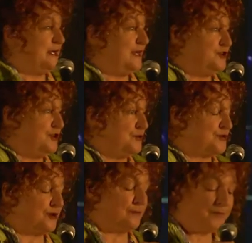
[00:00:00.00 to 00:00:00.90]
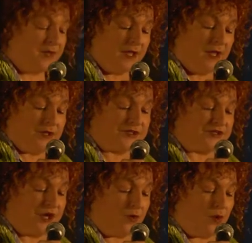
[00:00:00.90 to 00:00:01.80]
an end user.
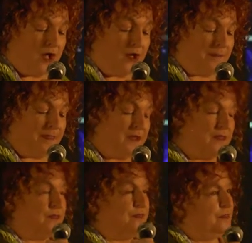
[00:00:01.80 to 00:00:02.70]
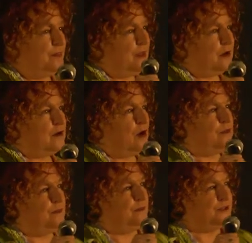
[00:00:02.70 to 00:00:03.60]
So then
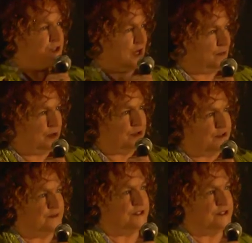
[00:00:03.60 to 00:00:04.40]
this time when I went to the